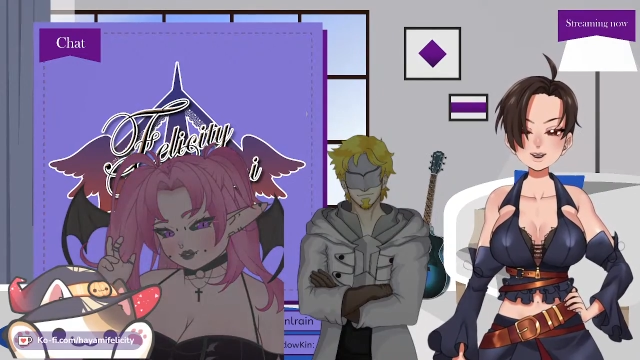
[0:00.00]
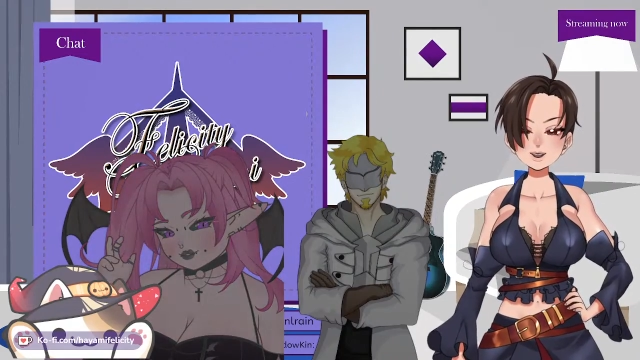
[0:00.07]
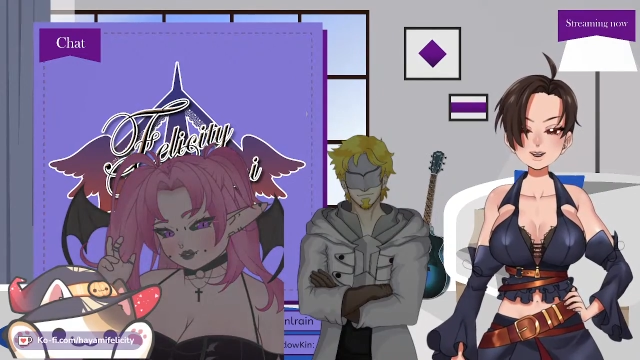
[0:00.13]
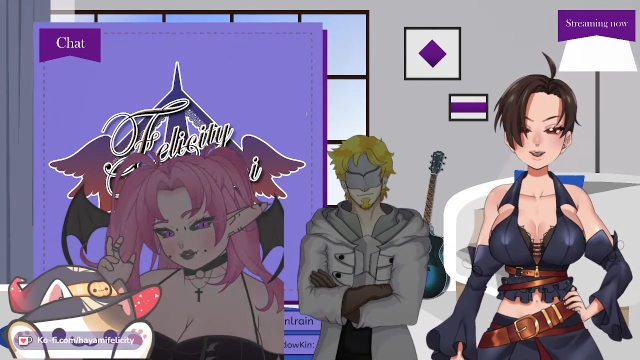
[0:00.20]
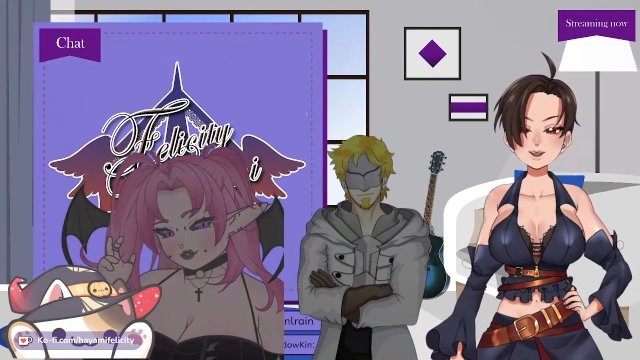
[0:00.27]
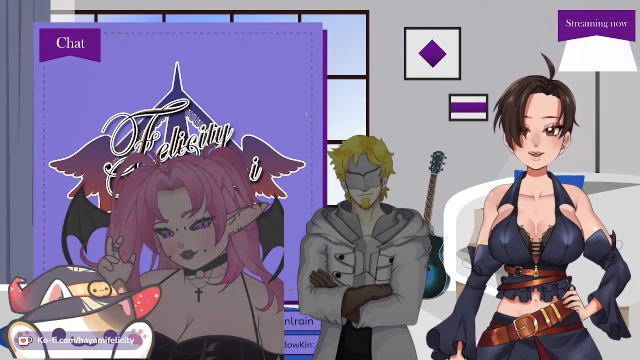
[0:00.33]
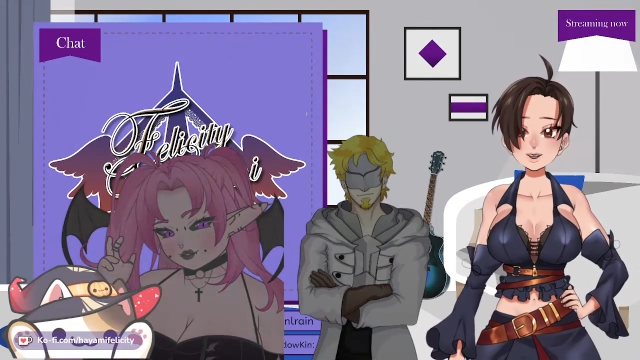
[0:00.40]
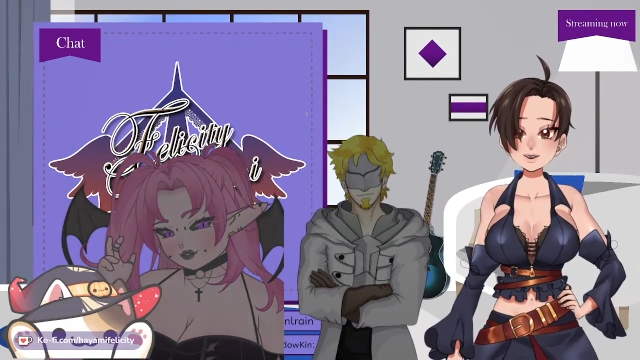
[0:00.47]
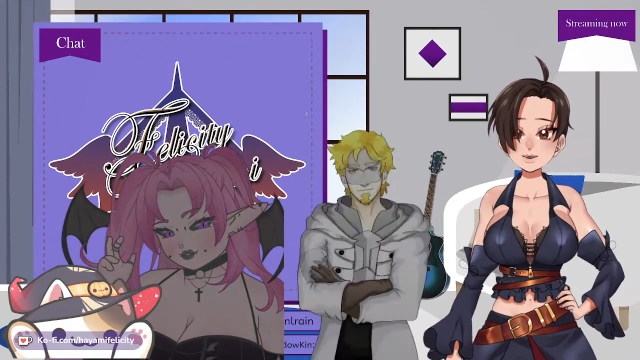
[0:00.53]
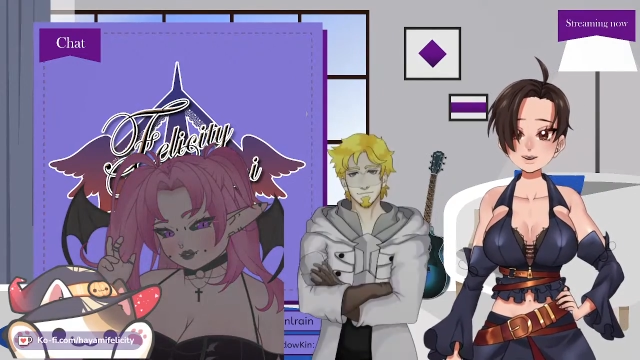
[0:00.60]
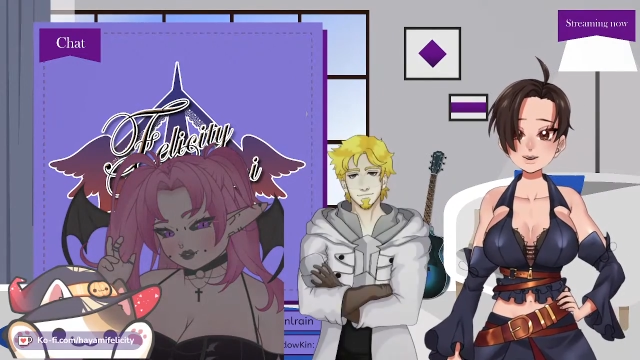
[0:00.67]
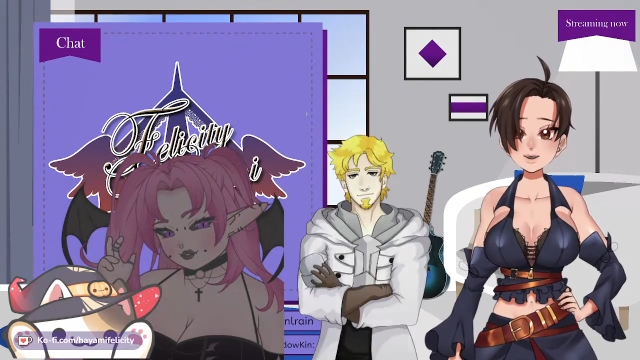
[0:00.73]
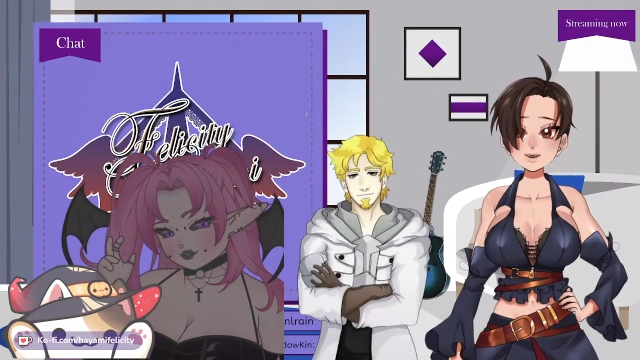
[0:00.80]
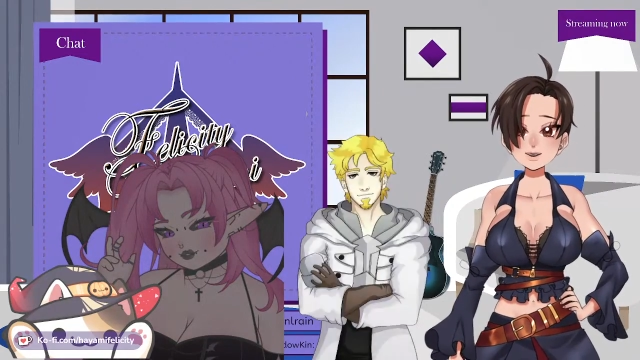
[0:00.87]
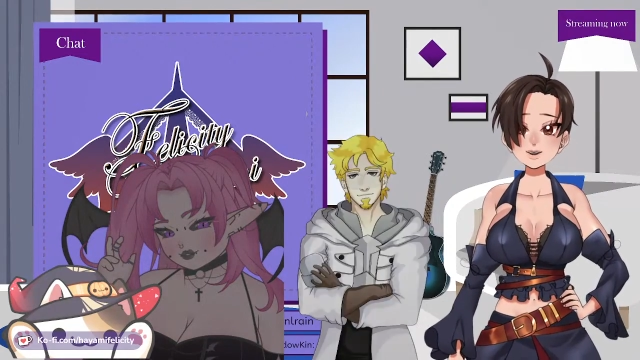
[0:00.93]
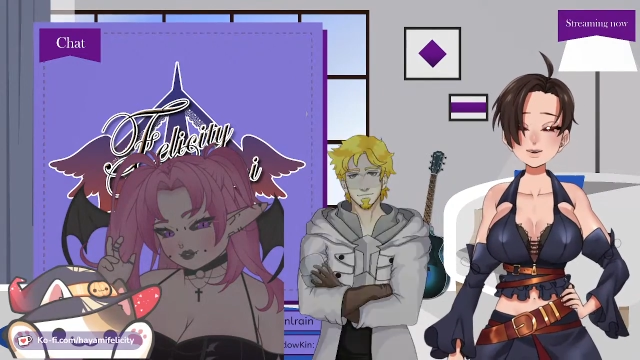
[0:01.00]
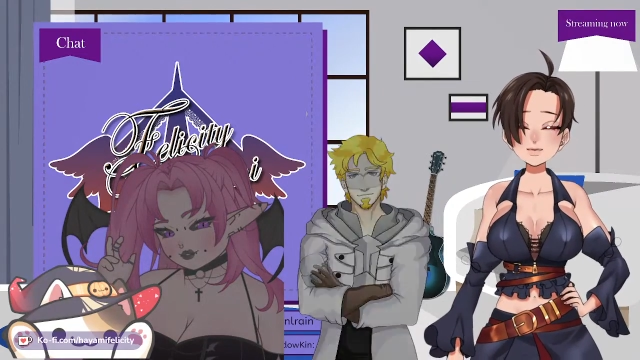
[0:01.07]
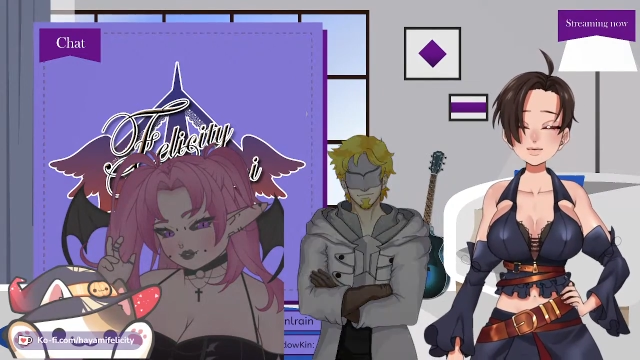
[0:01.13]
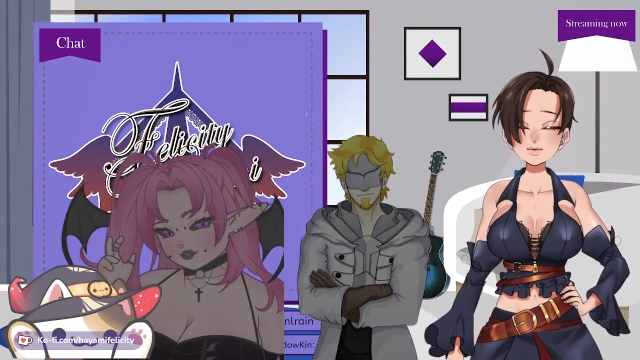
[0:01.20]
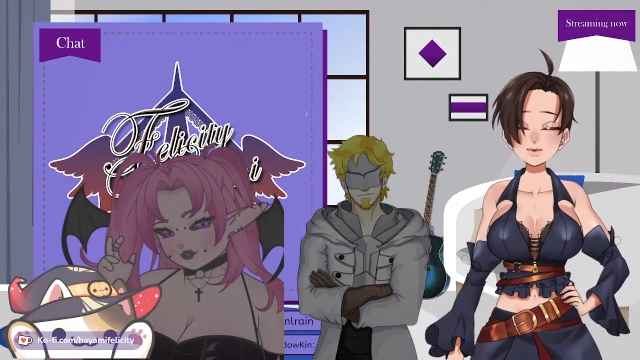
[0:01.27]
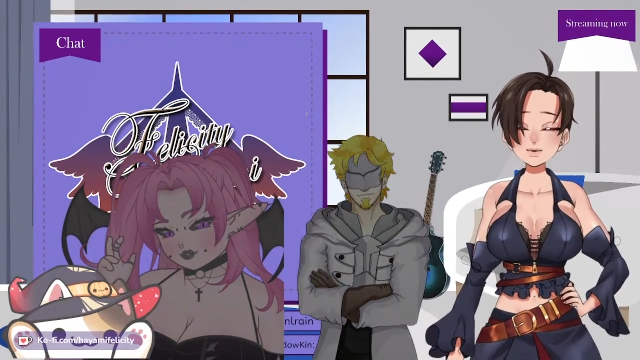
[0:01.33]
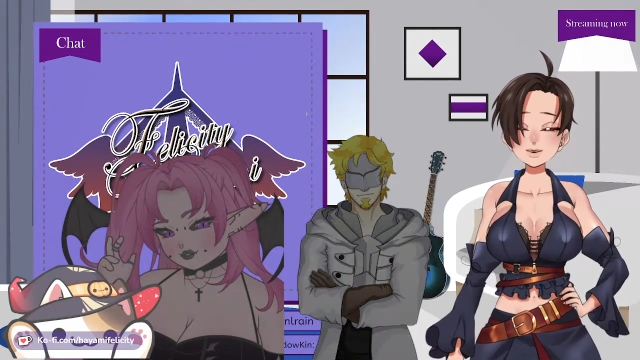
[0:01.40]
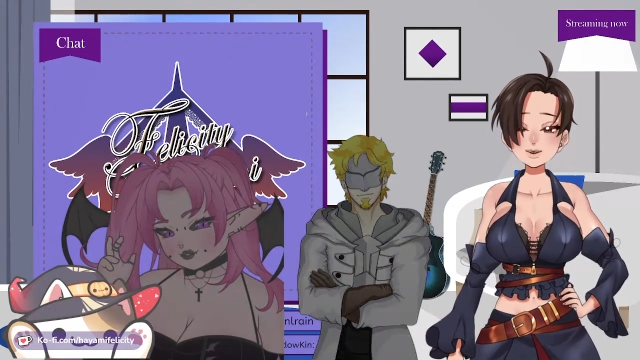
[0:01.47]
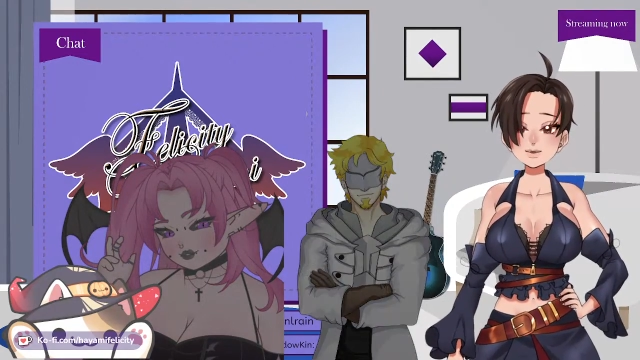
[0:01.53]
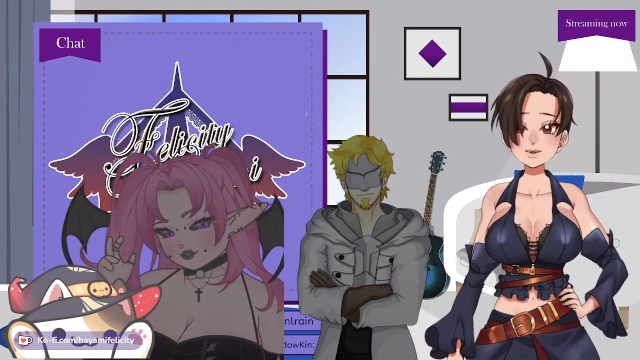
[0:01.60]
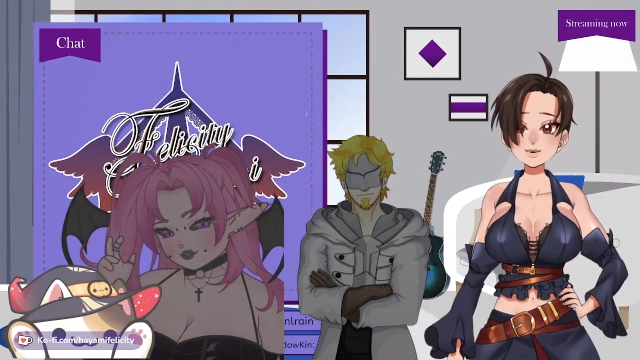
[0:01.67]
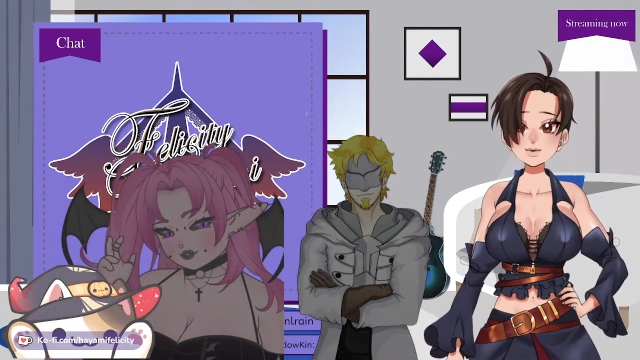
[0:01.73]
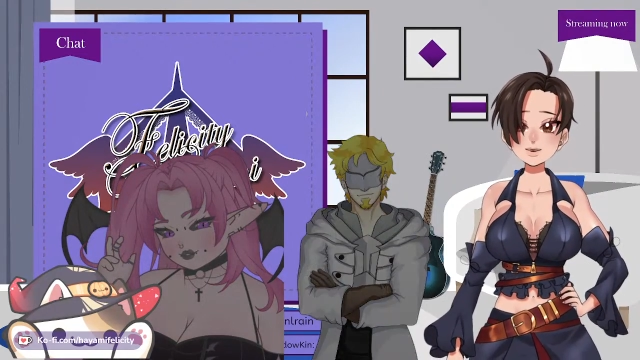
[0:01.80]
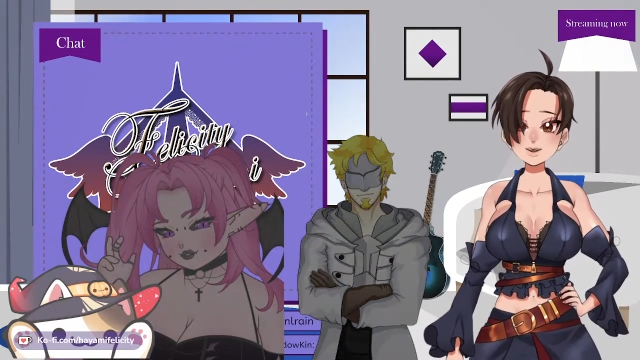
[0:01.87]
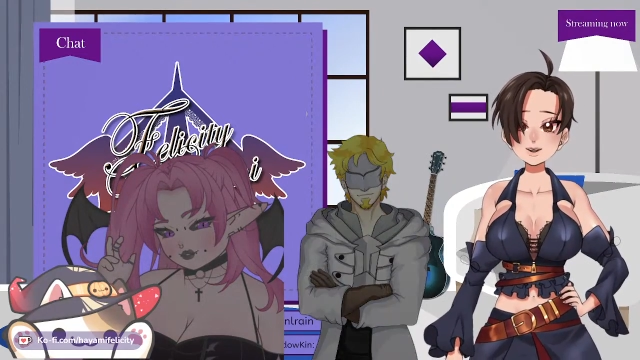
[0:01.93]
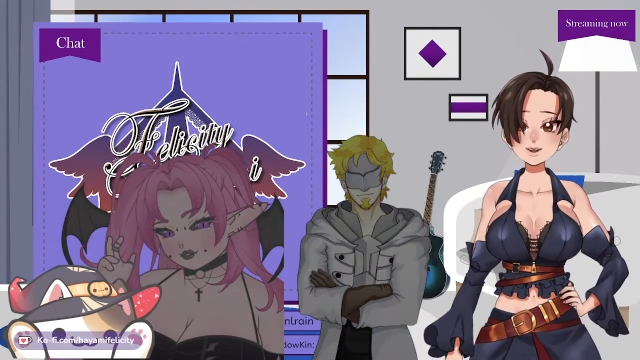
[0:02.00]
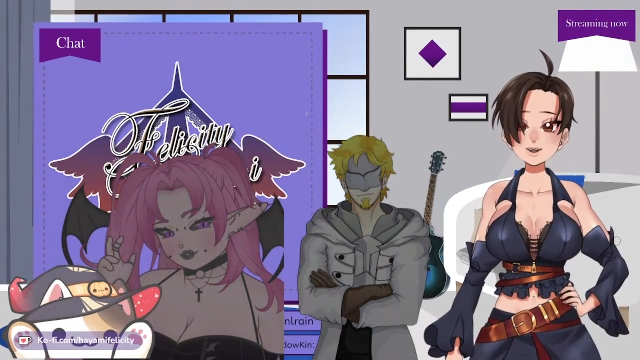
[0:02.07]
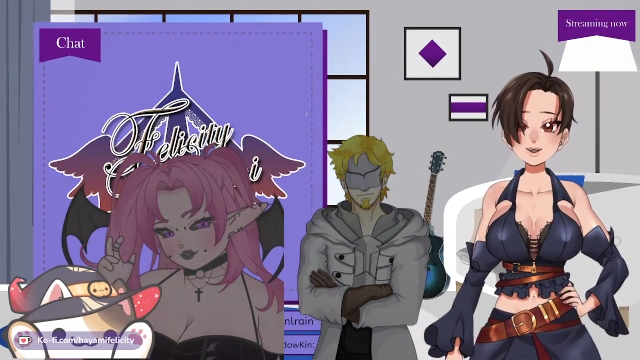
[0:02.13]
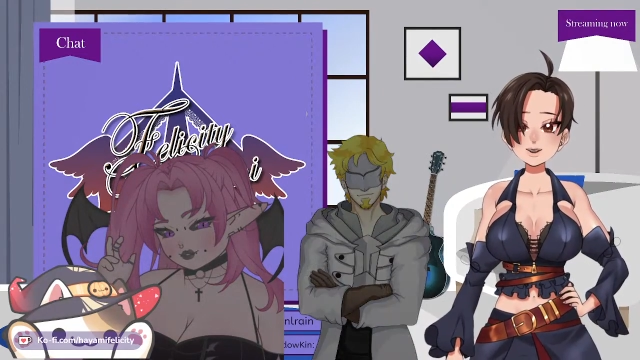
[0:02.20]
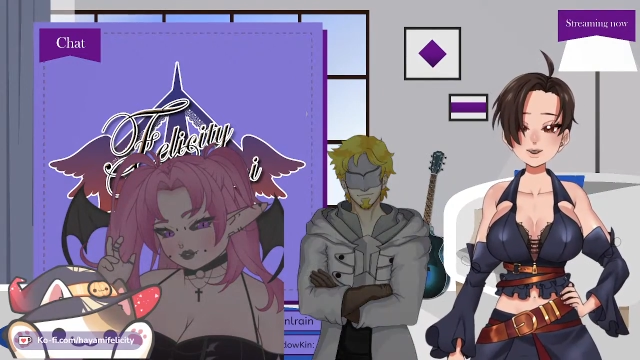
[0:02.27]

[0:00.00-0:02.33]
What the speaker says: I was asleep most of it because